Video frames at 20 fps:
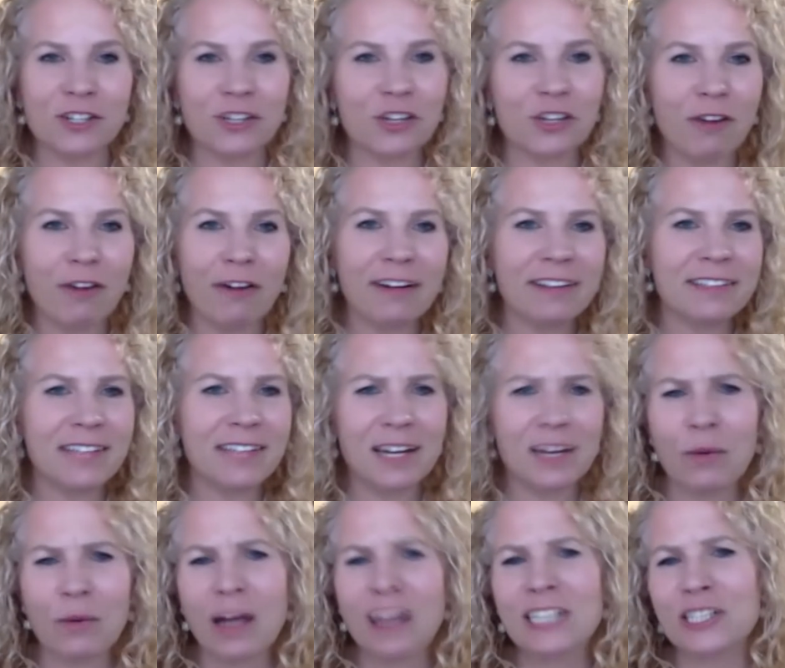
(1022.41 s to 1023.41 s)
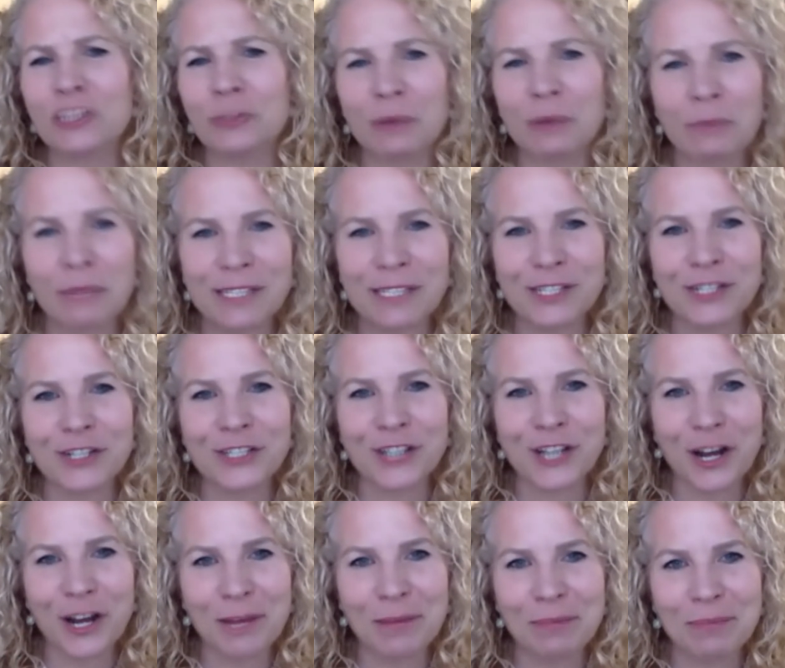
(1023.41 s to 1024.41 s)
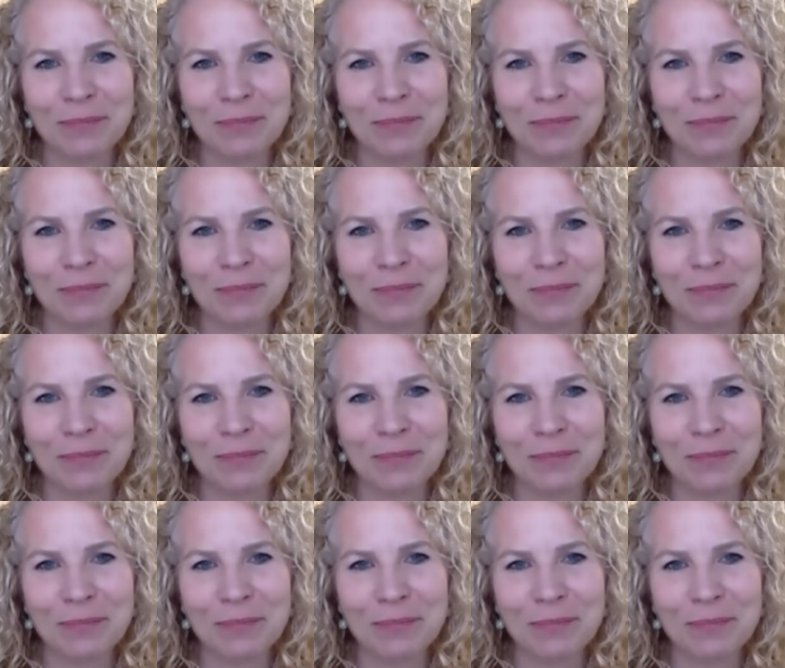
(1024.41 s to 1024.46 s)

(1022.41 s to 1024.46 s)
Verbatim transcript: You've already done it. Why should we waste our time? Mm.